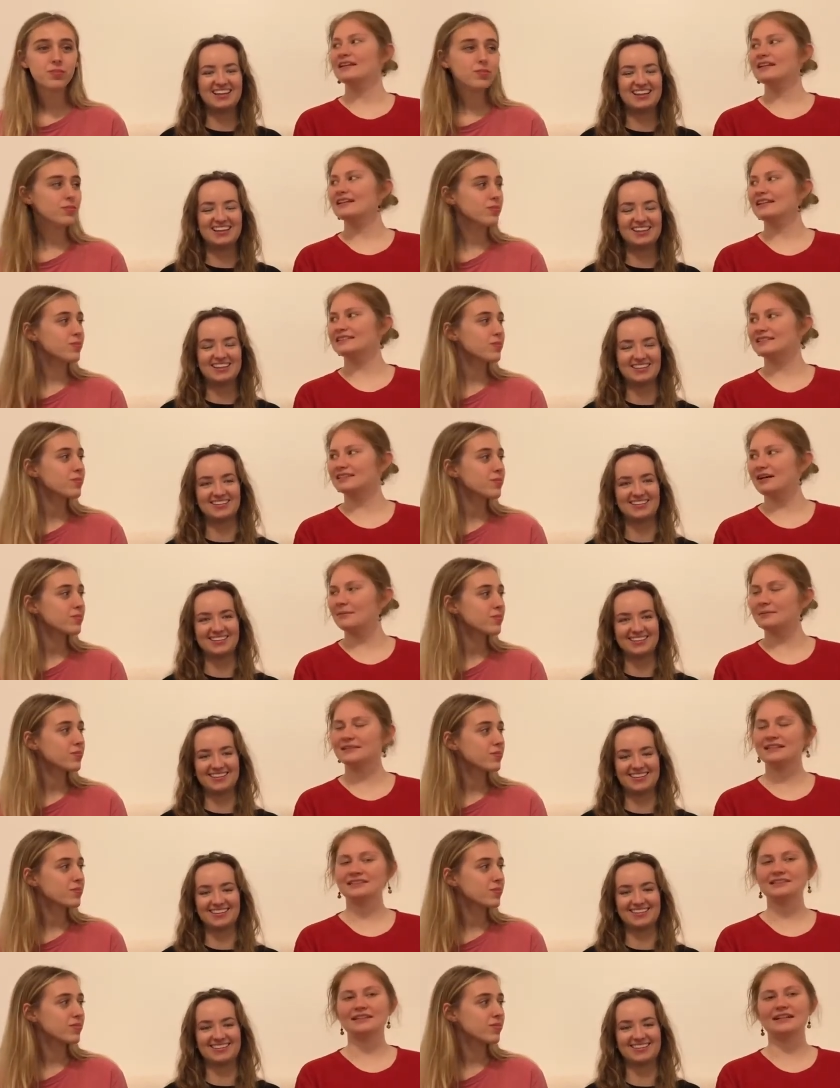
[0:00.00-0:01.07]
Speaker 1: life. This is a
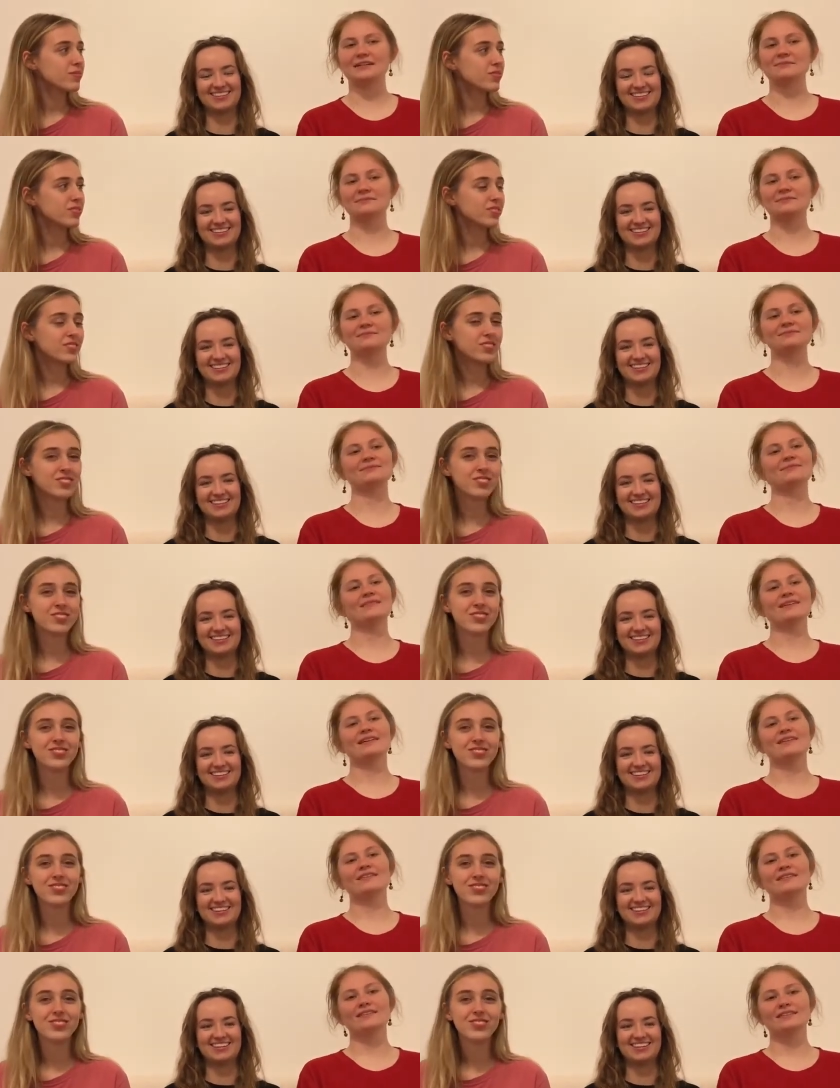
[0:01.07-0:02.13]
competition, Mm-hmm.
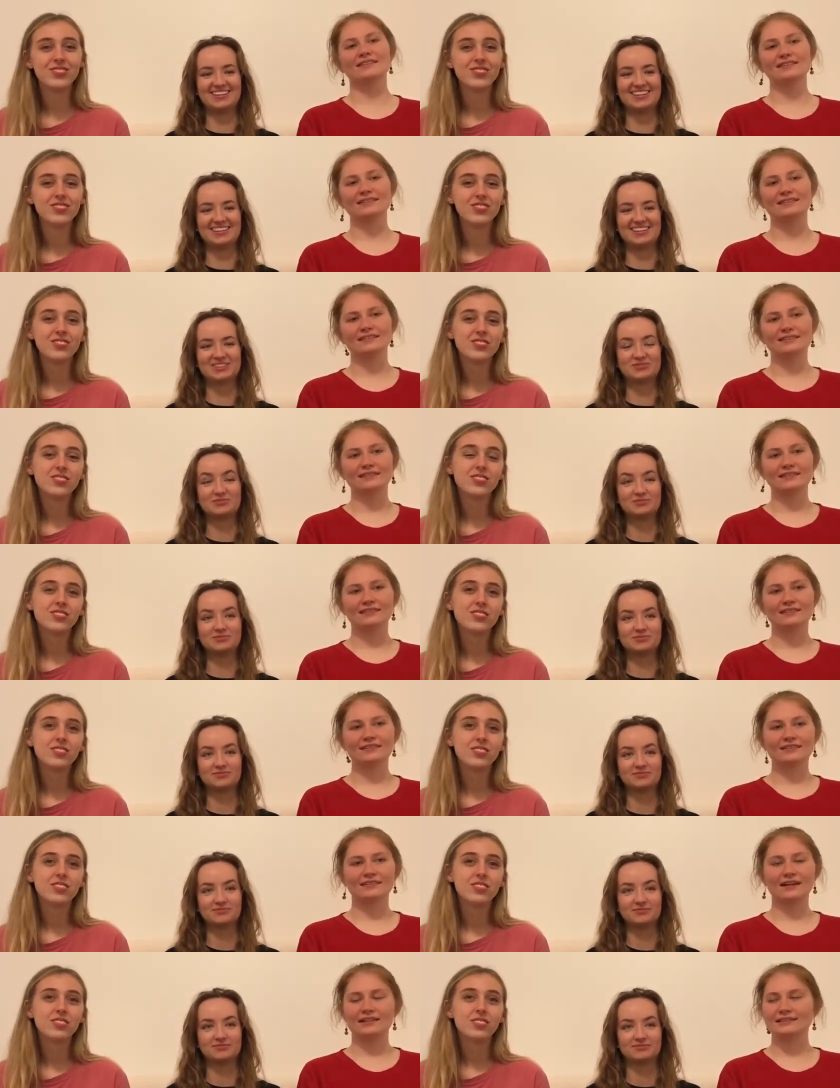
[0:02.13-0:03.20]
Okay, so who won
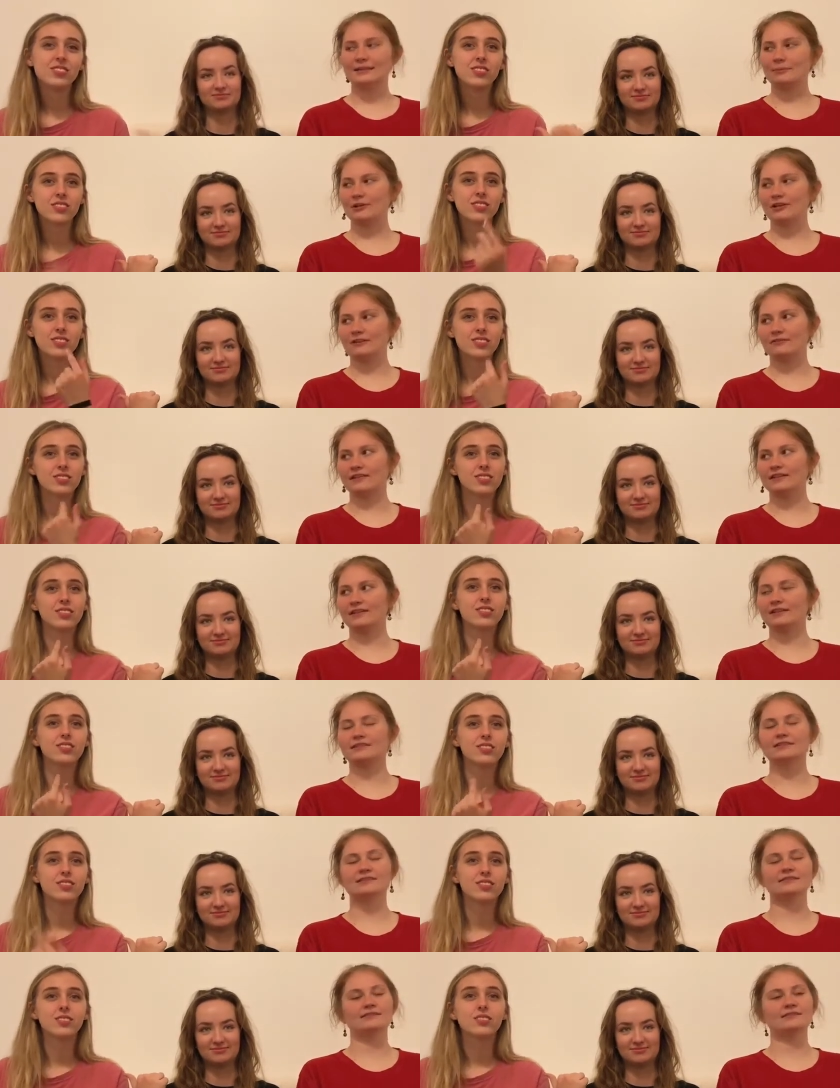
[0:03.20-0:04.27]
that one? Gotta separate our feelings.
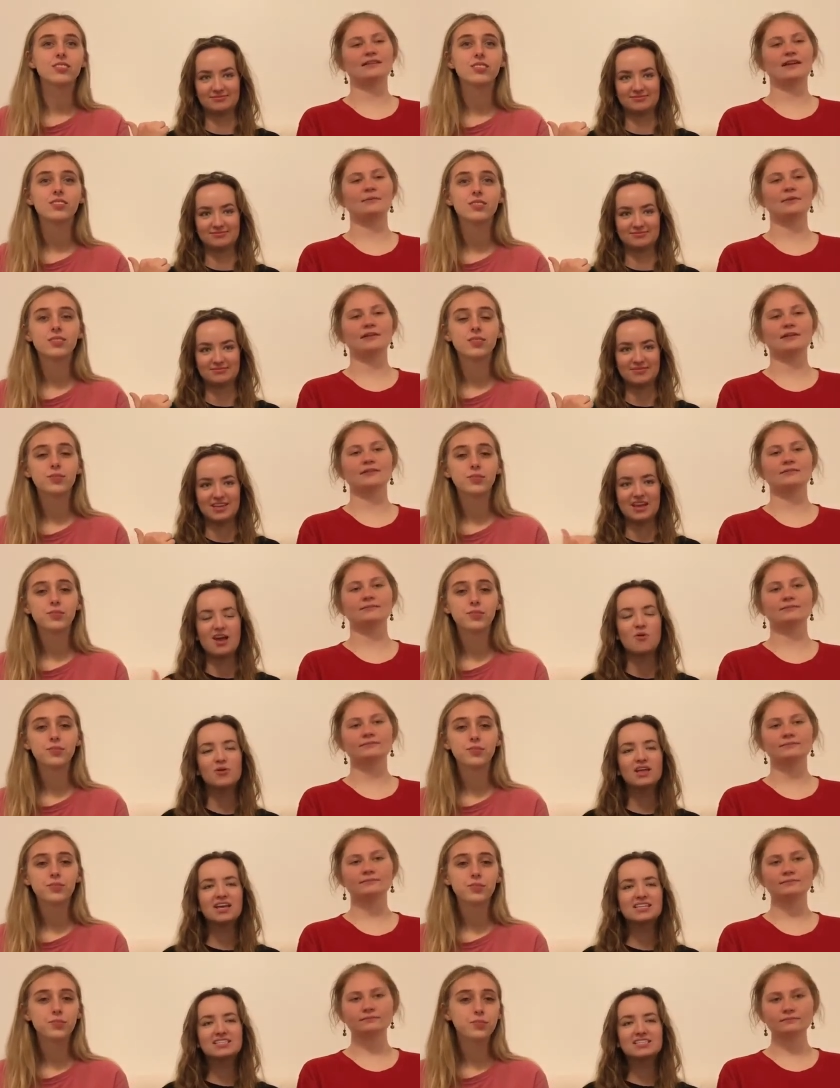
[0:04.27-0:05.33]
Emily? Okay.
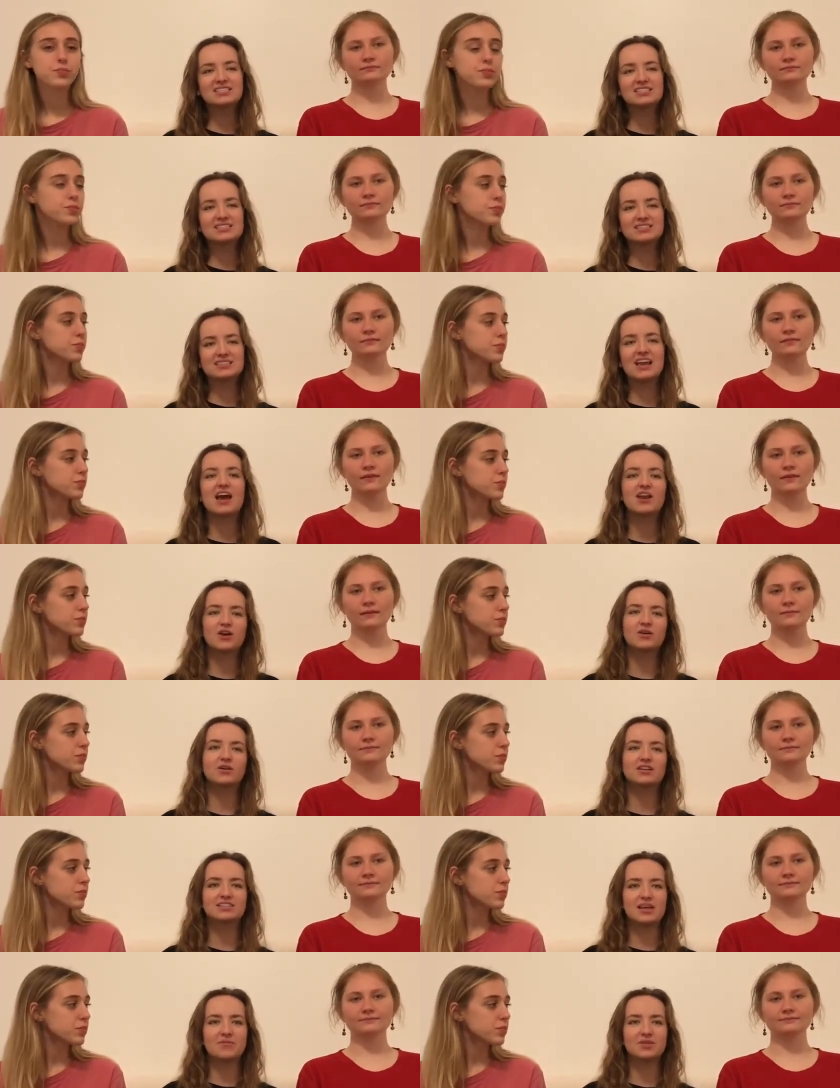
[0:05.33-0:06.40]
Well, I guess it's,
Speaker 2: yeah, no,
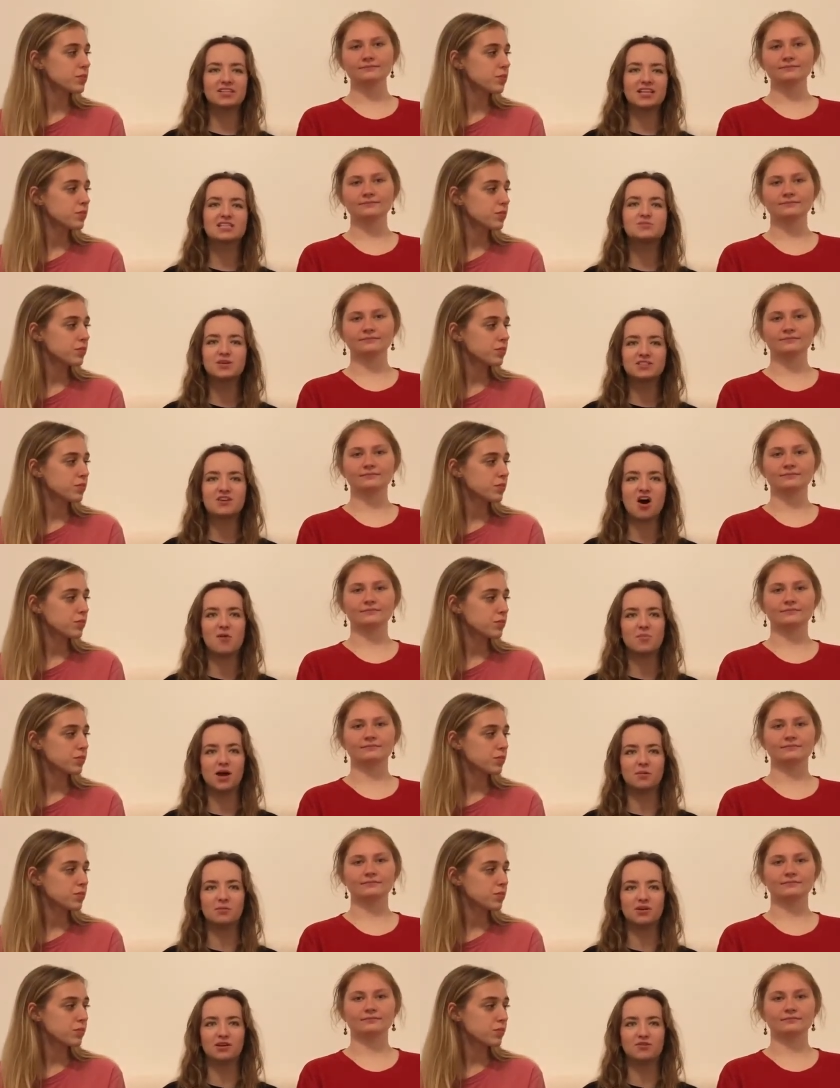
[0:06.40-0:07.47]
because Emily, that's my top
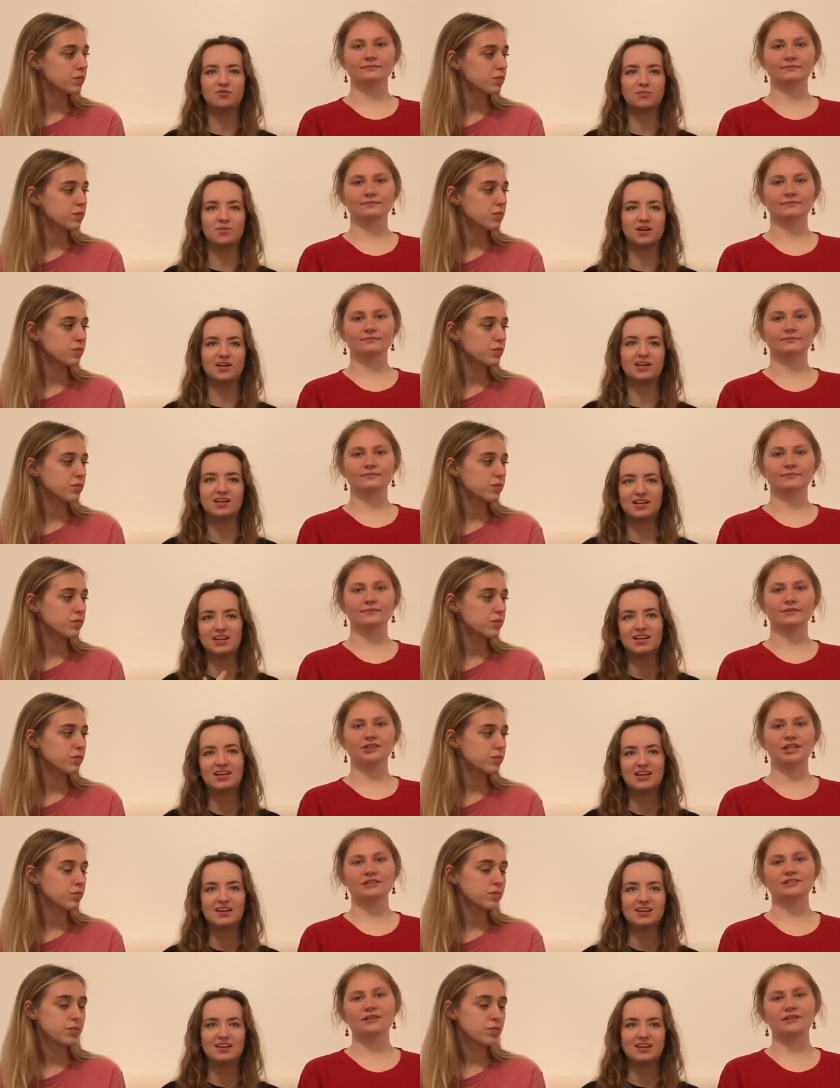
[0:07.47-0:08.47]
pet peeve. Yeah, but.
Speaker 1: She